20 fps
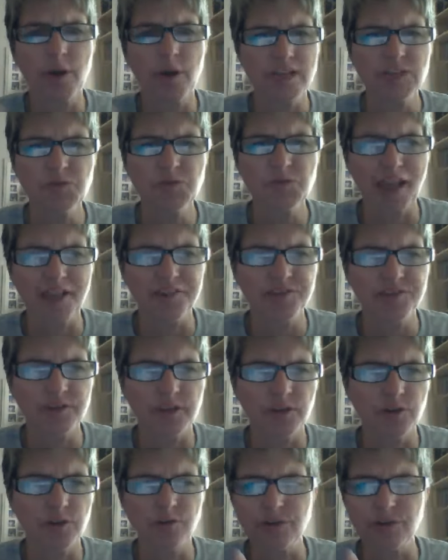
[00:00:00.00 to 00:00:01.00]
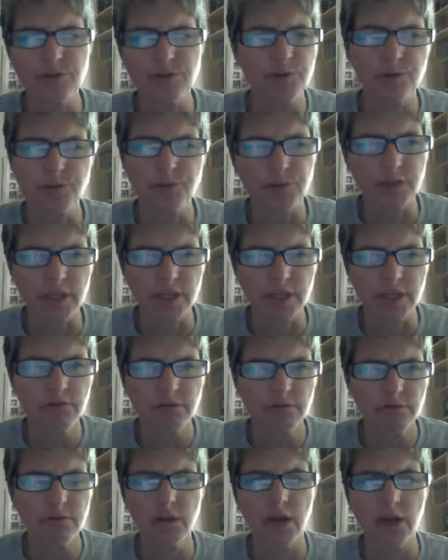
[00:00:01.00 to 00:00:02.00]
Trespassing. You're intruding.
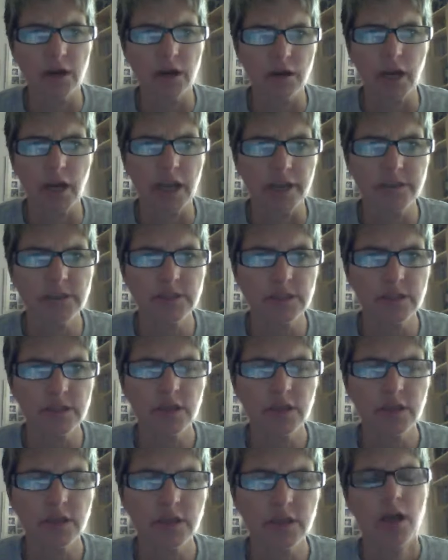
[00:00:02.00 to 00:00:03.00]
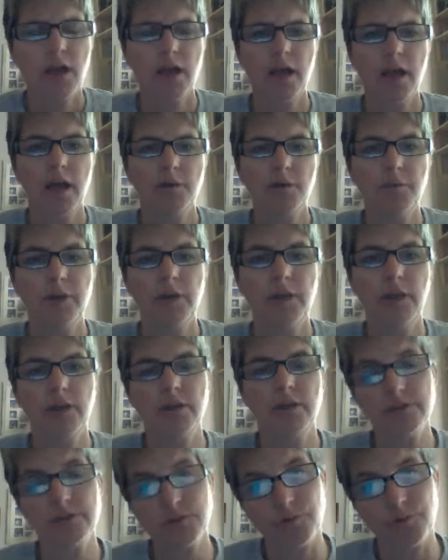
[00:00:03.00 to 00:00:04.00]
All right.
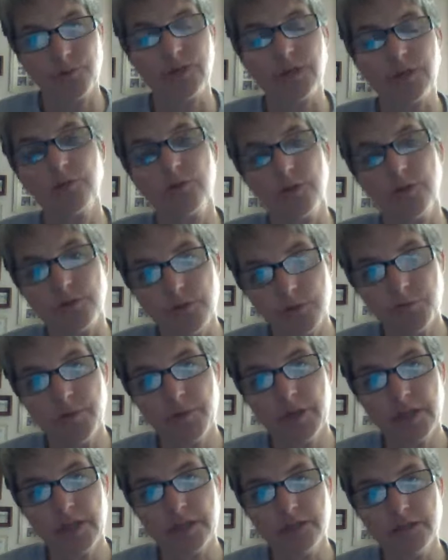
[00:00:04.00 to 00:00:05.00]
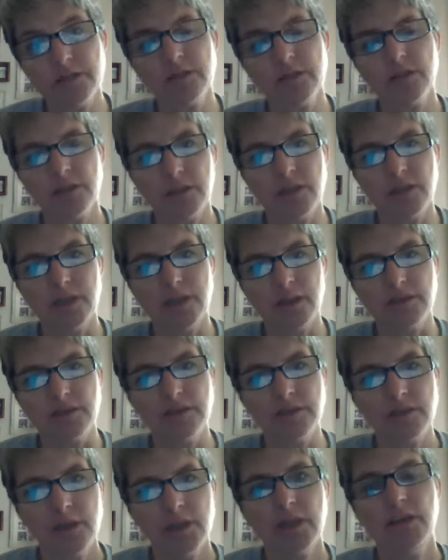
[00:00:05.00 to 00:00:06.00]
So an encroachment then
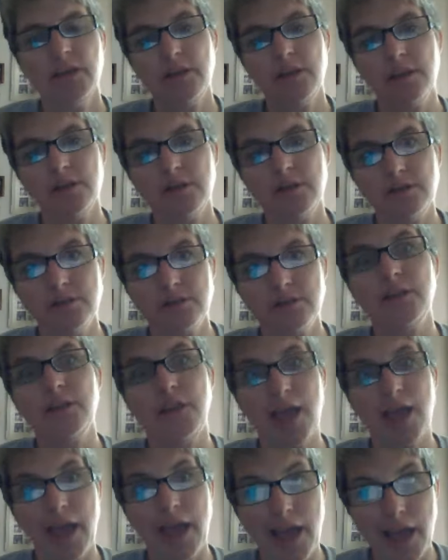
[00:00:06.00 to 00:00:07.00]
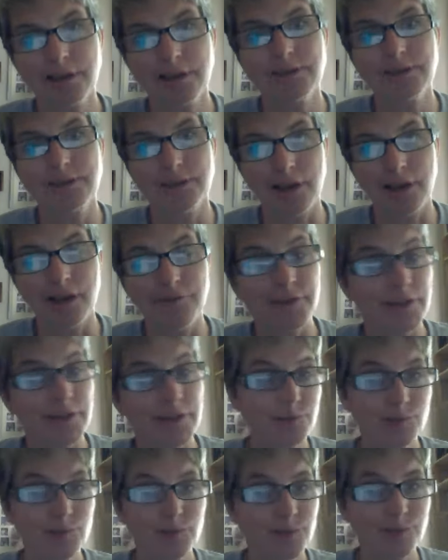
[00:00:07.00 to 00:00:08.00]
is the act of
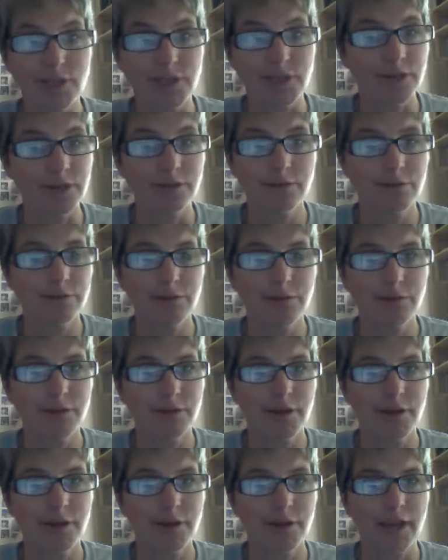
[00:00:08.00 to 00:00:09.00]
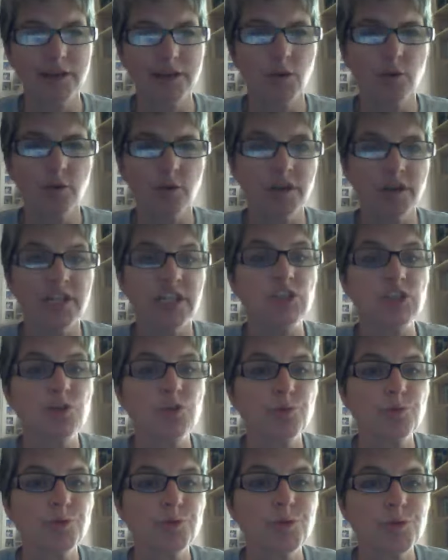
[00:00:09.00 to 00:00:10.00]
intruding, all right, or an
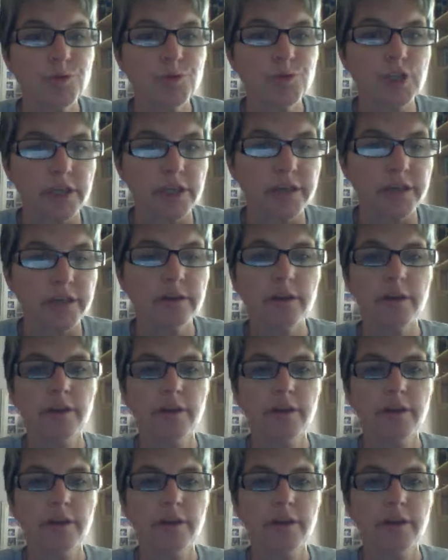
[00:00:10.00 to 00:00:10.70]
intrusion.